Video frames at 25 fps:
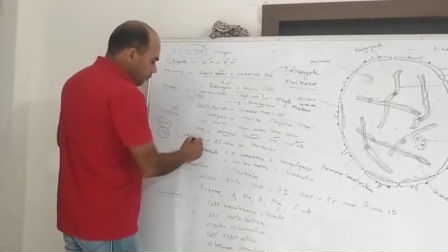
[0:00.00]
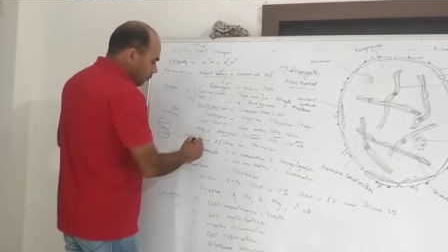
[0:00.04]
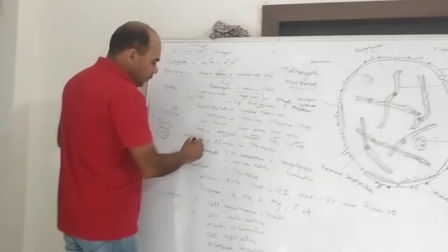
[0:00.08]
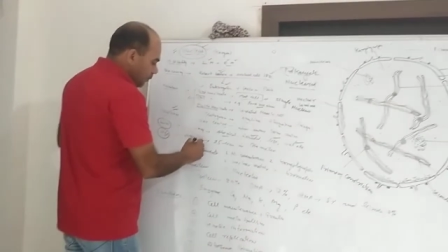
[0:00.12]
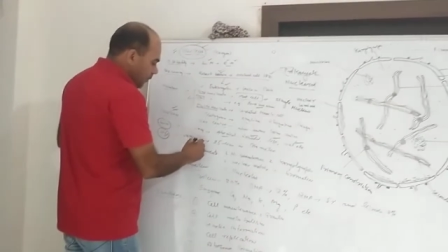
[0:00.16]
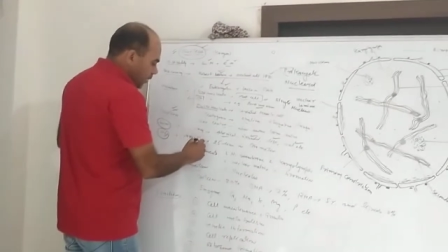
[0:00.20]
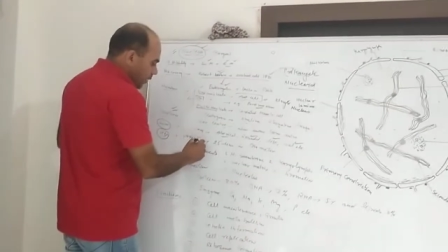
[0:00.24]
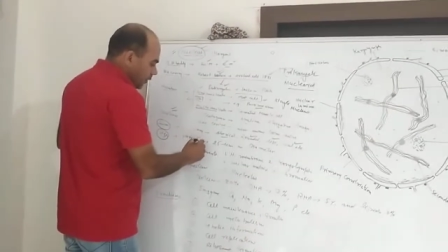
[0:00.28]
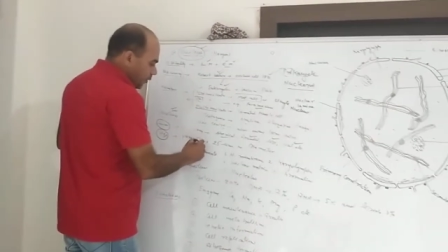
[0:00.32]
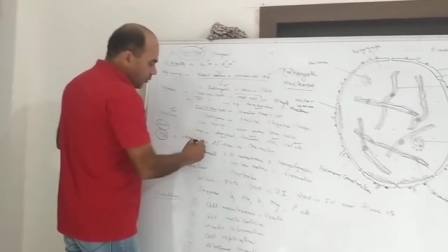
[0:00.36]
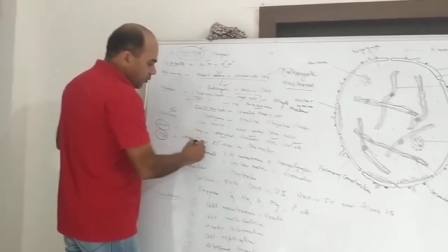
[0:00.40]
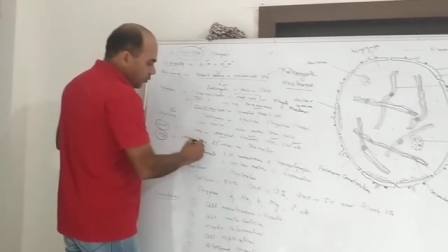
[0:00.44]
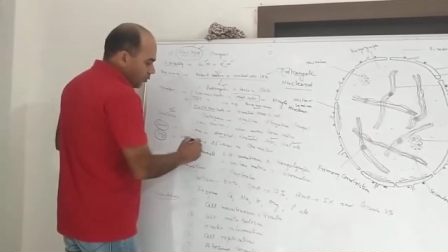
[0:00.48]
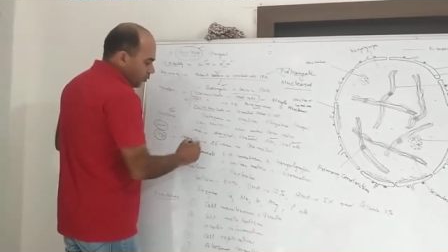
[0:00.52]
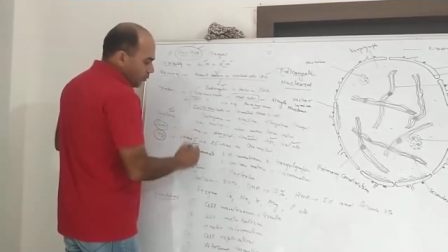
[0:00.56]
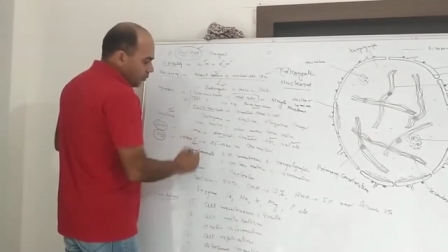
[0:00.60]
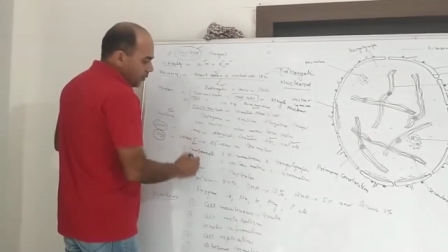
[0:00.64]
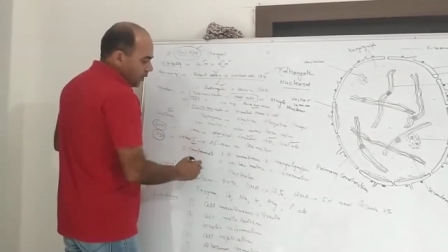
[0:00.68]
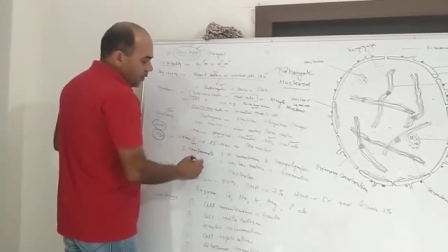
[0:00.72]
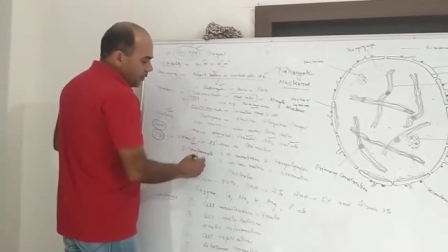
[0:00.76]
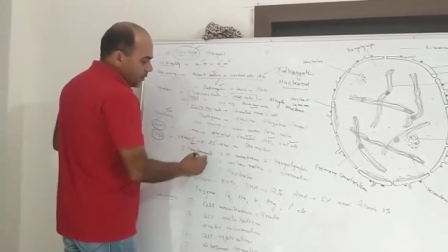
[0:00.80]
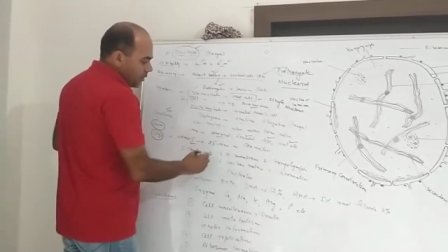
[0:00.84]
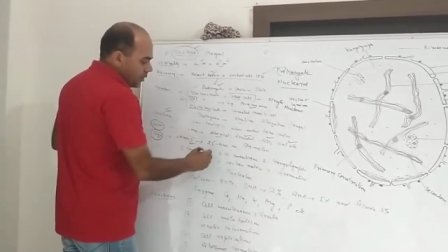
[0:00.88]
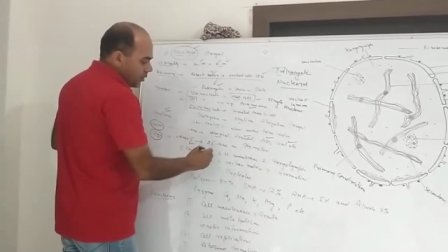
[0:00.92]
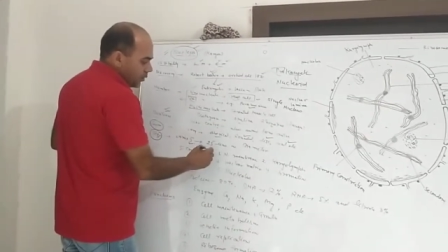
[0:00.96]

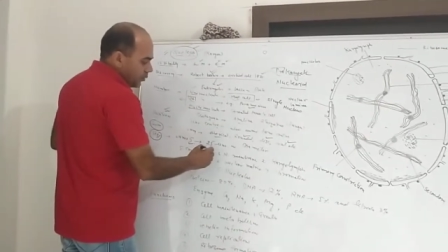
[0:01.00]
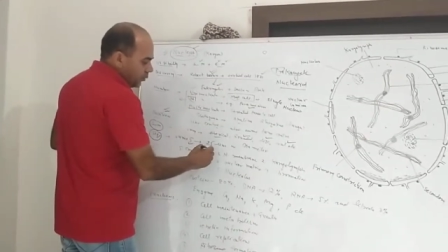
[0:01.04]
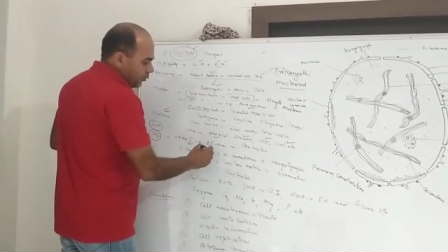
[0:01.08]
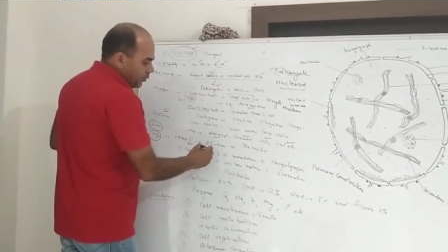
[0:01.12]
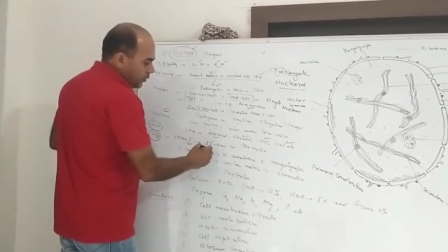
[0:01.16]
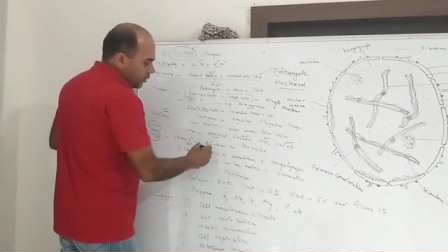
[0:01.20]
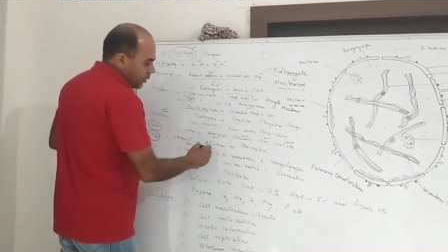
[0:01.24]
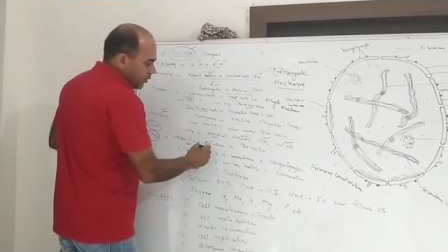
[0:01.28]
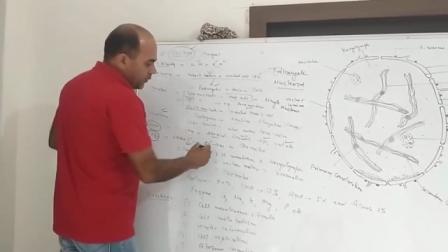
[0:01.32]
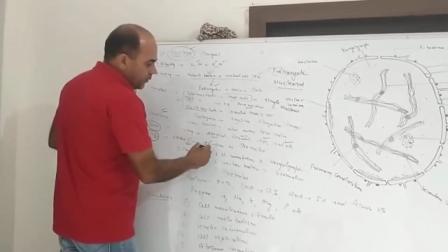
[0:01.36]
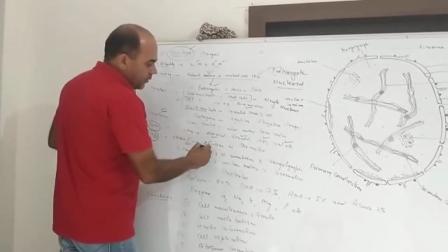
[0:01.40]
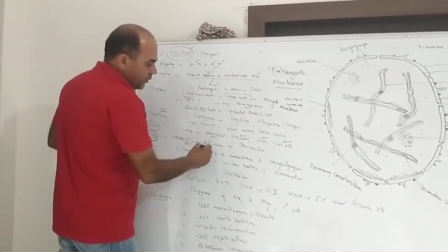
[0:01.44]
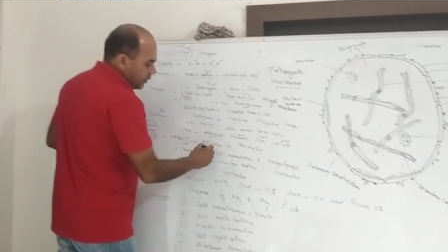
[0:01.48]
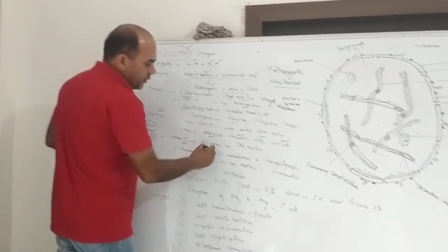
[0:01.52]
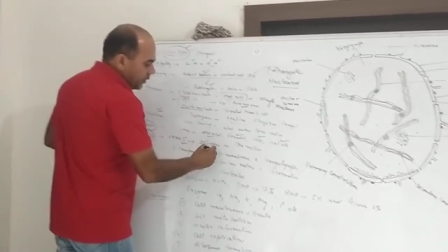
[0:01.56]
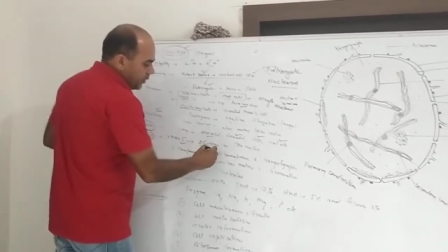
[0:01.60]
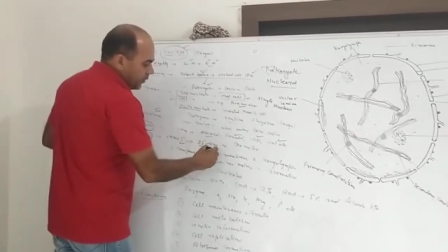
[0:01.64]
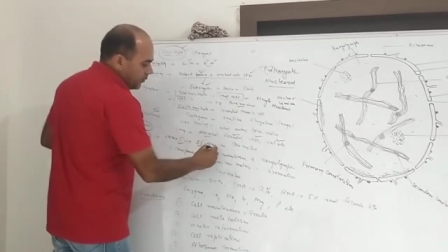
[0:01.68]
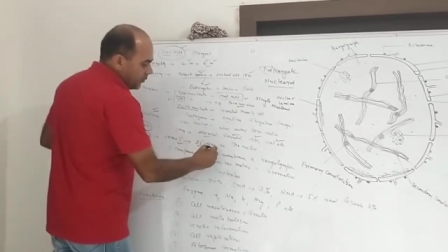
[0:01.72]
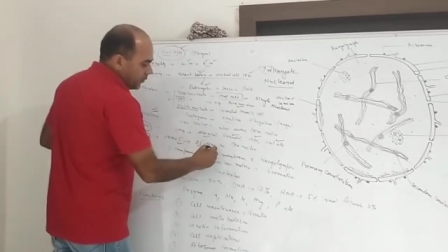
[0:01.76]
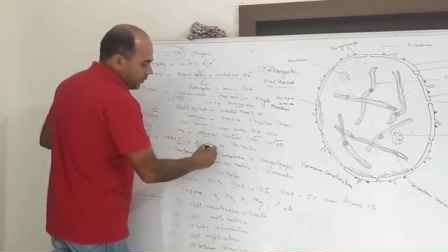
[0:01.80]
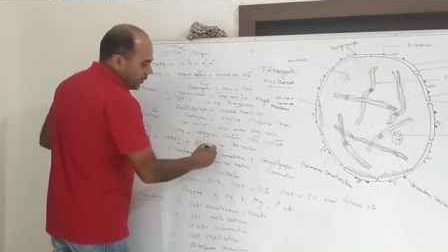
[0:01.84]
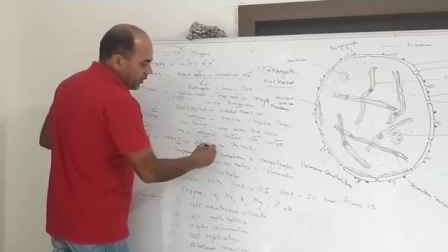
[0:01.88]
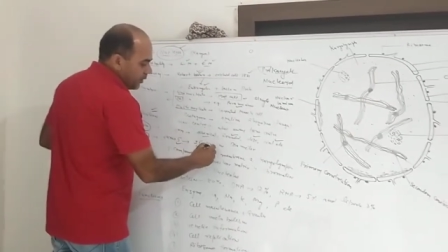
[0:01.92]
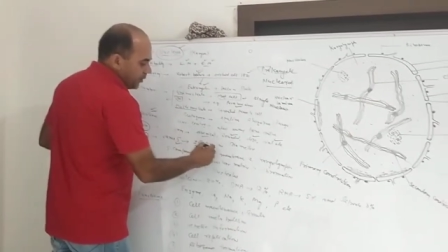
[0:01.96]
micrometer to
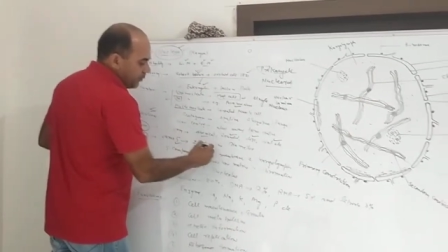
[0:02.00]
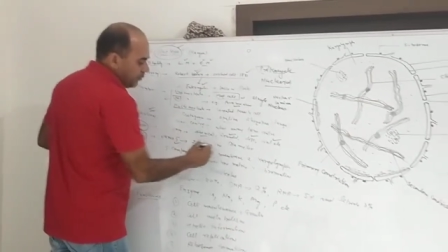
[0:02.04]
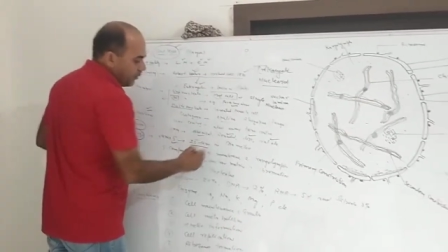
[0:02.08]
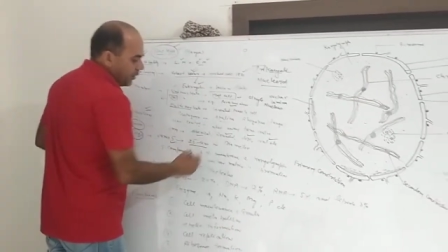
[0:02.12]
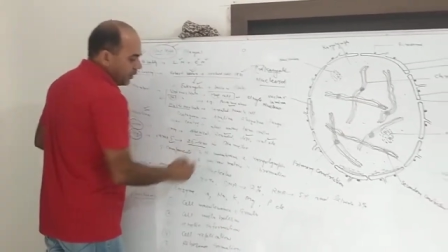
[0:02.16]
25